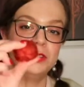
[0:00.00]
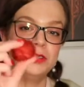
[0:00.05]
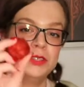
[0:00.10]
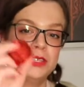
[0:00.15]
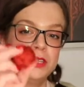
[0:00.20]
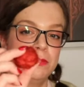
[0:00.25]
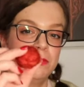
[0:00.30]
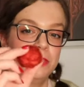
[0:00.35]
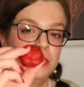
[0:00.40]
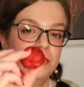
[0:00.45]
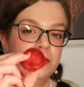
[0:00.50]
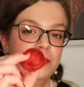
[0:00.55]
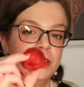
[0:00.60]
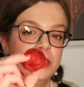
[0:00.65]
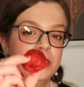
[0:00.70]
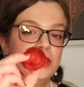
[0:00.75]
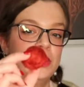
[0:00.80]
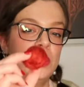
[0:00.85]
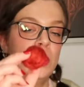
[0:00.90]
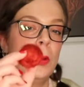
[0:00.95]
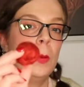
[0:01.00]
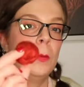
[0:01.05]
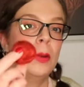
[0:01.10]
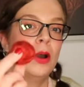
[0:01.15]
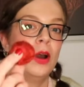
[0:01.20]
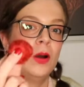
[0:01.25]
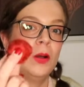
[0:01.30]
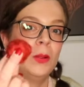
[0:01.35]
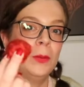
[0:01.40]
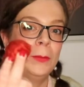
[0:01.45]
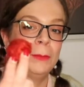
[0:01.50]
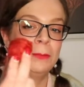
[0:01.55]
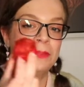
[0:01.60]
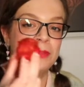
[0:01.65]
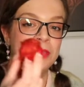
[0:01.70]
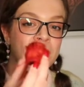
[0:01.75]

used up the first whole ball